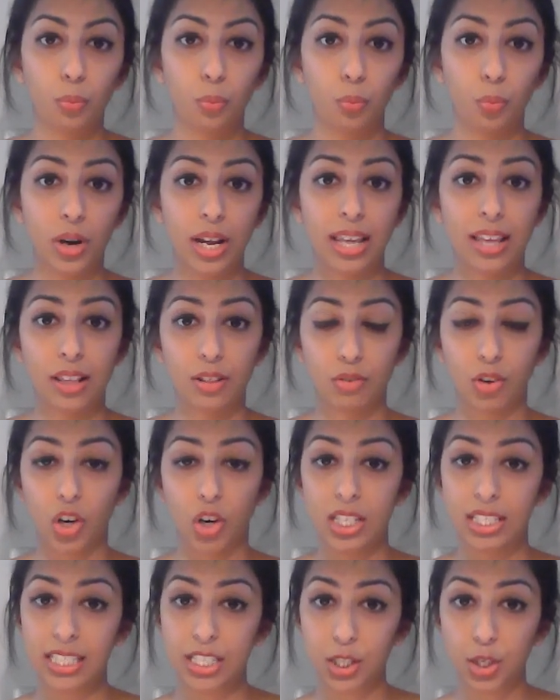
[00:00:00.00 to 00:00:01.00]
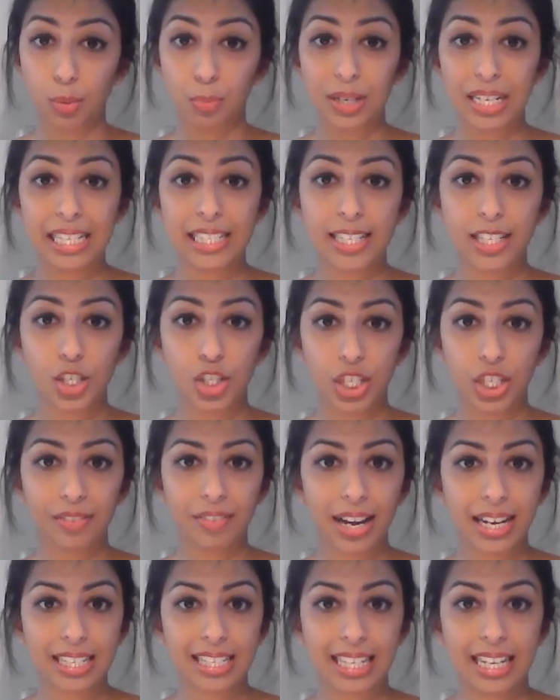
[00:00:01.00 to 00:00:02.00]
With regards to your BCG
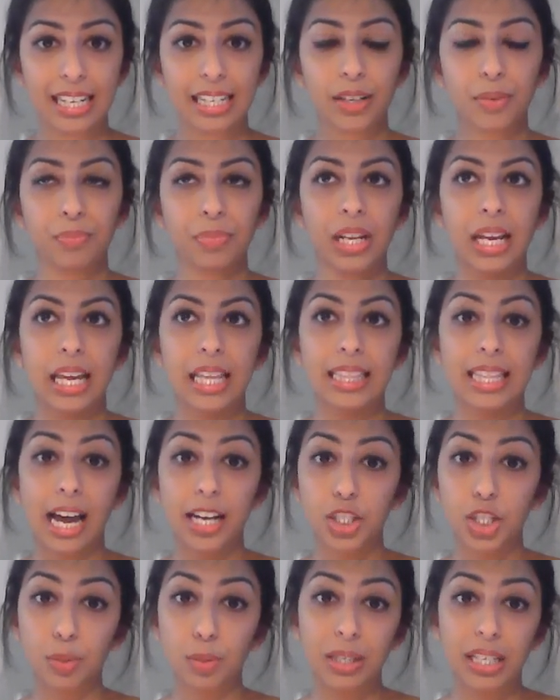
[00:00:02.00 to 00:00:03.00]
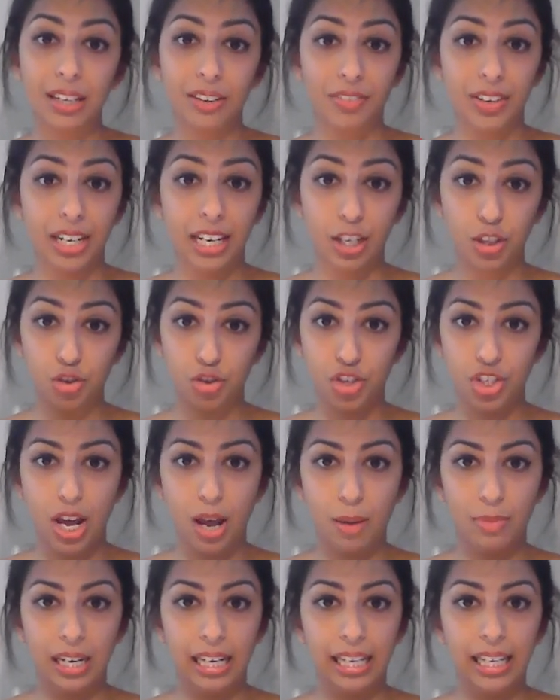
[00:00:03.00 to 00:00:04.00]
vaccine, that should be given
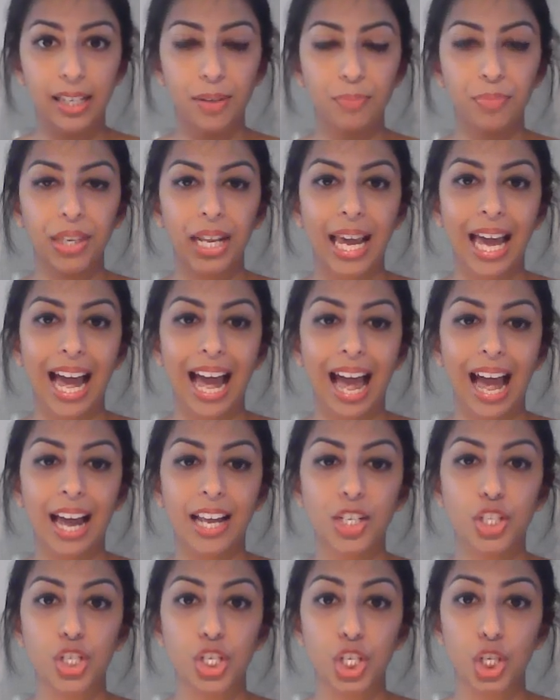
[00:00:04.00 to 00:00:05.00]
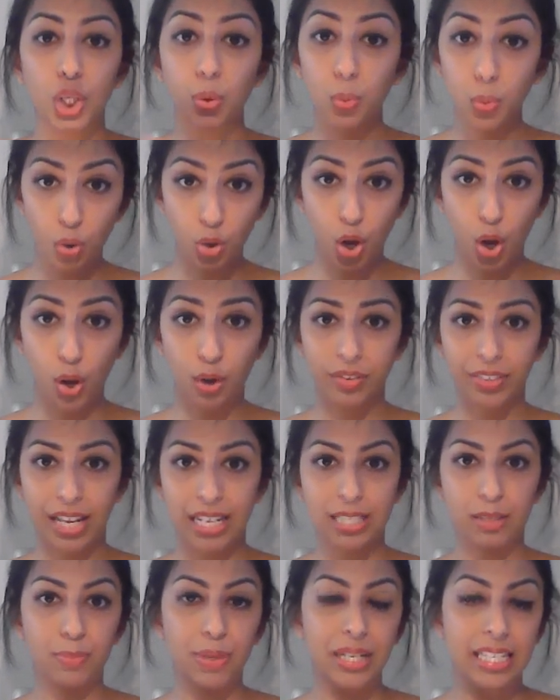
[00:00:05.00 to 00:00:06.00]
intradermally, and you will know if
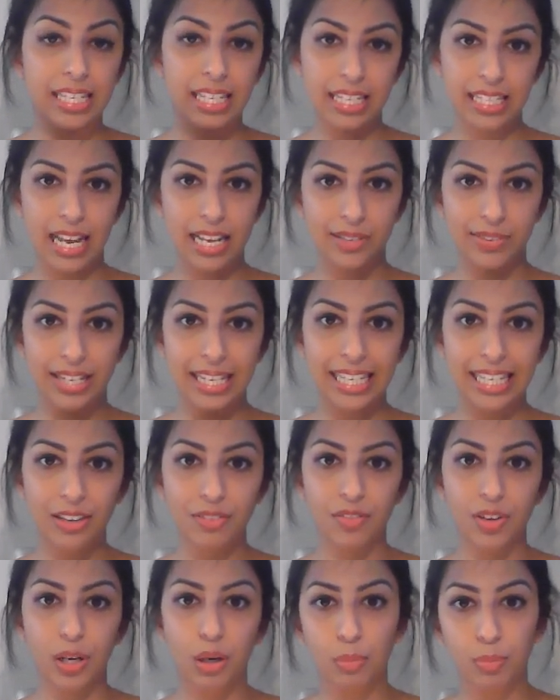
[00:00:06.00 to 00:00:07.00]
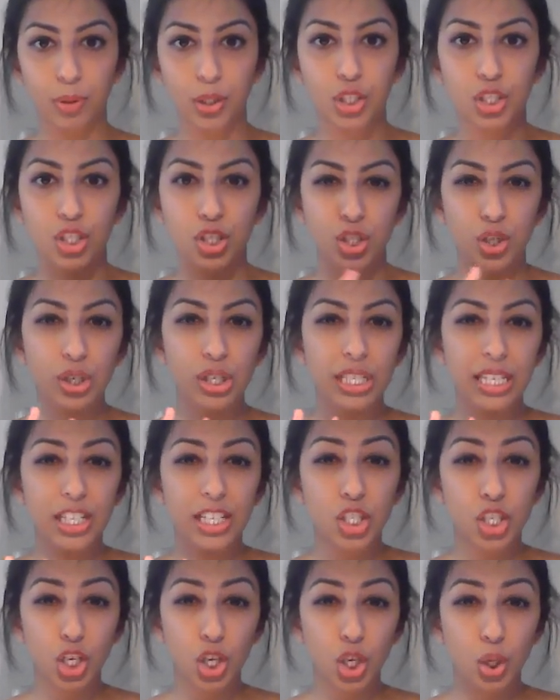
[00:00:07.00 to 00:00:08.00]
that's been successfully given because
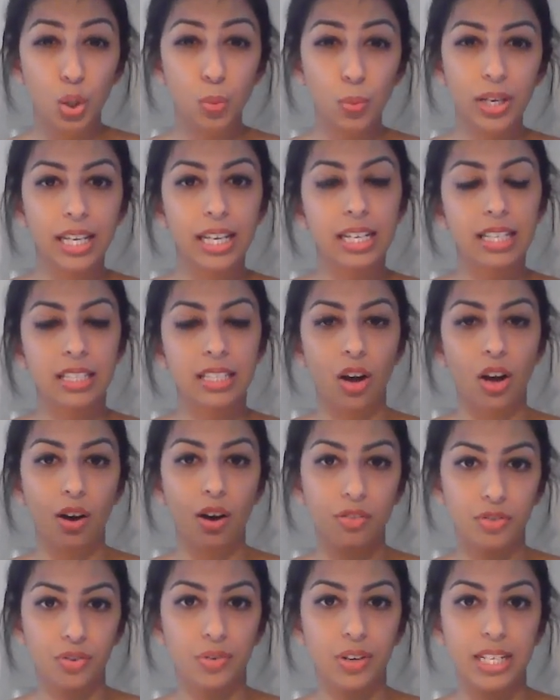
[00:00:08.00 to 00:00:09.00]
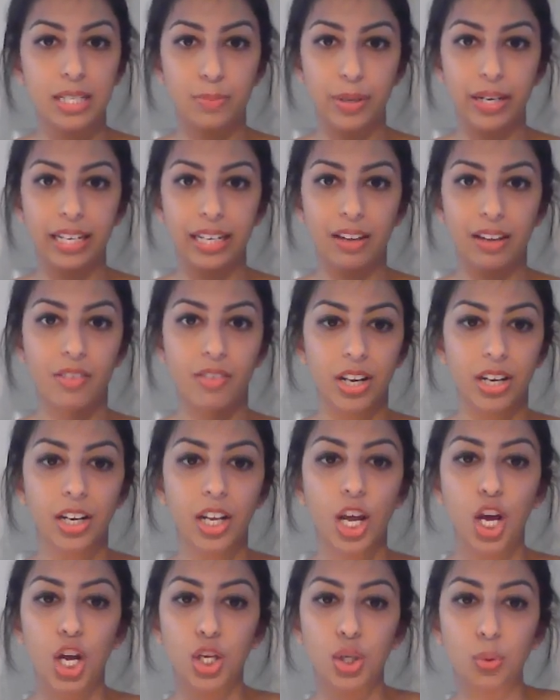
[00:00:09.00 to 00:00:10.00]
usually 2 weeks after it's been given,
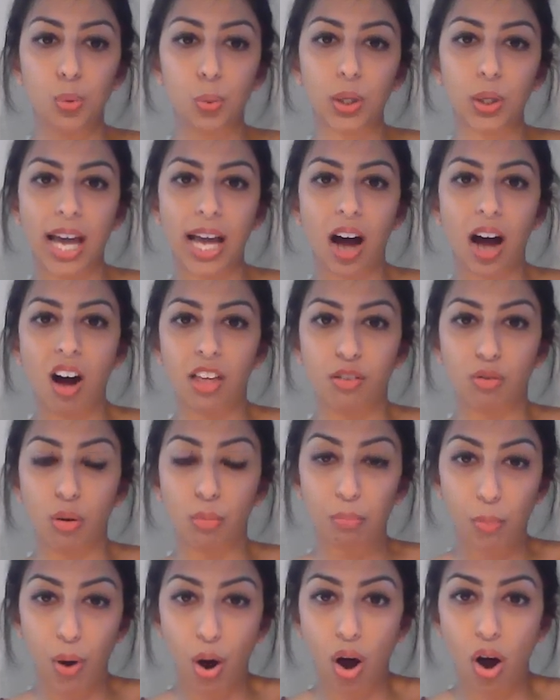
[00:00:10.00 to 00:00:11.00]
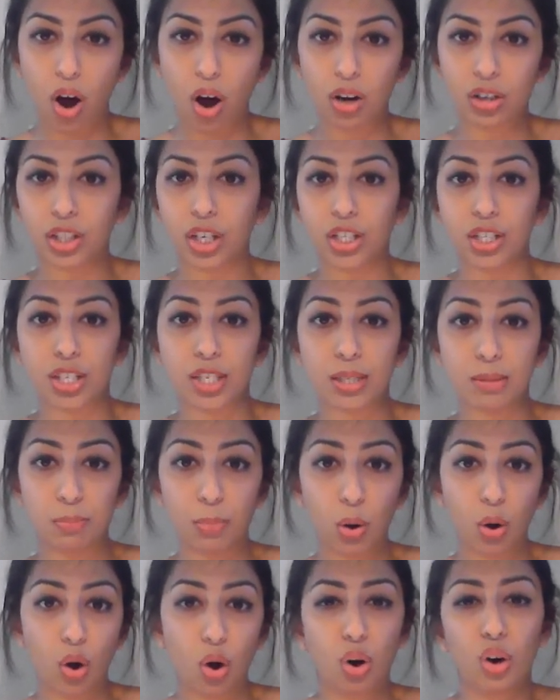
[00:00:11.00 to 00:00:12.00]
you will get either a mark, a
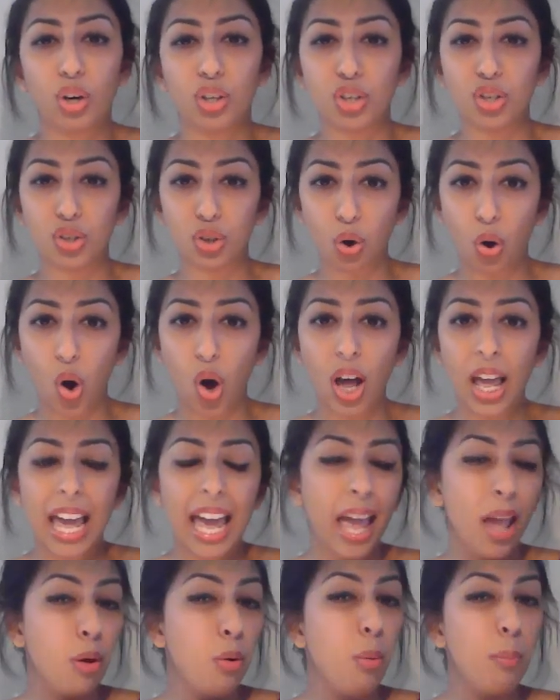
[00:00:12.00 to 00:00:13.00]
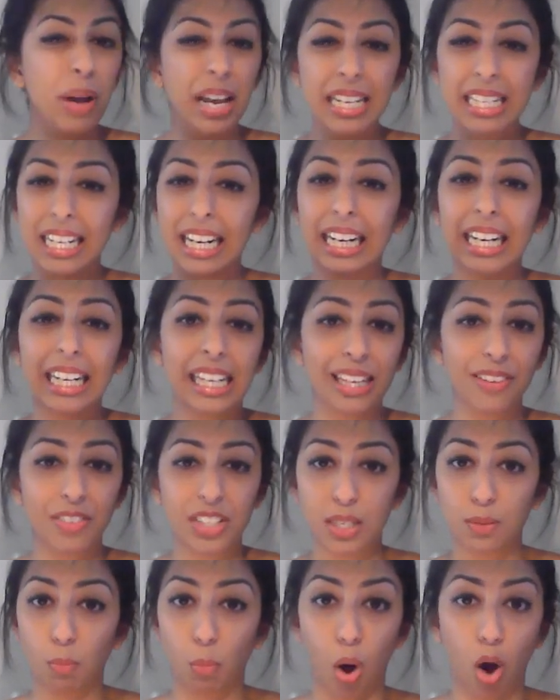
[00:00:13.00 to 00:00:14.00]
spot, a dot. It will basically leave
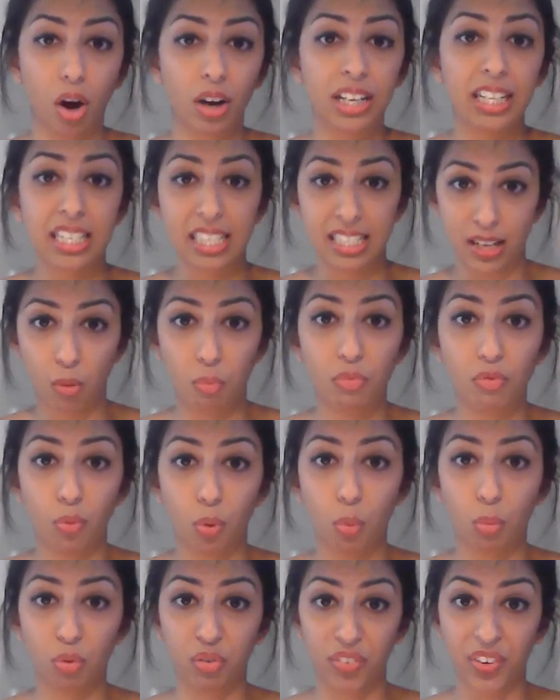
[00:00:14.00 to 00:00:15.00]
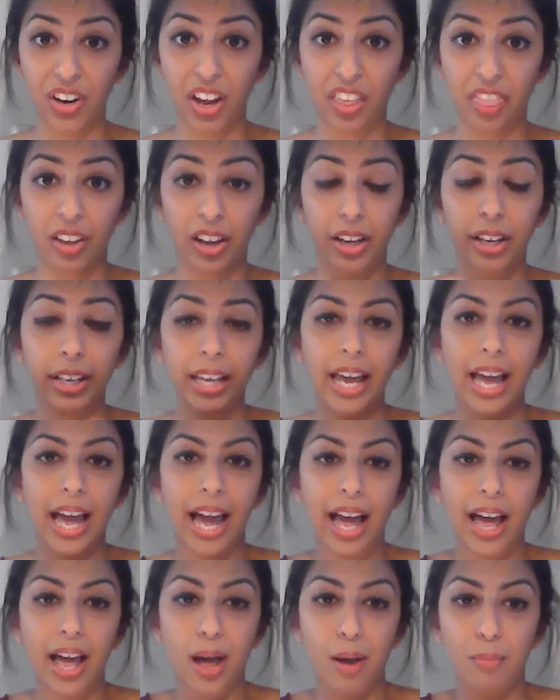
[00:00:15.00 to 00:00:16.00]
its mark in some form or another.
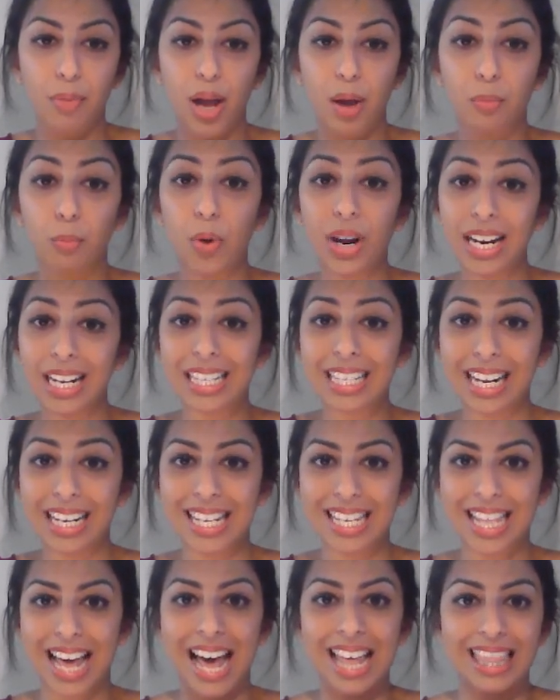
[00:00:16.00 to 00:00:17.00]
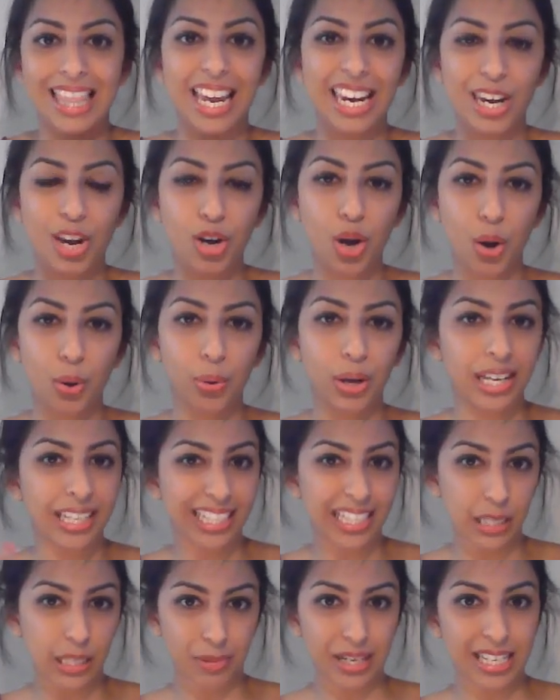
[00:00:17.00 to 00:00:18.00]
And when it does that, then you know
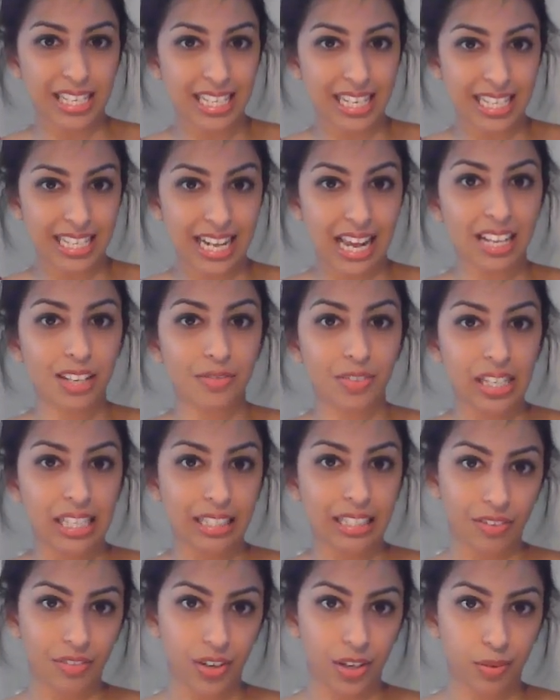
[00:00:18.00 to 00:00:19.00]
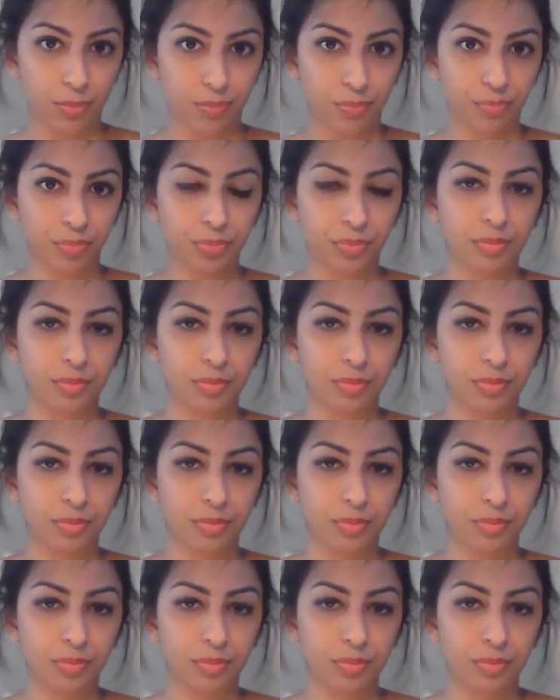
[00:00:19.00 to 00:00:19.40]
it's been successfully given.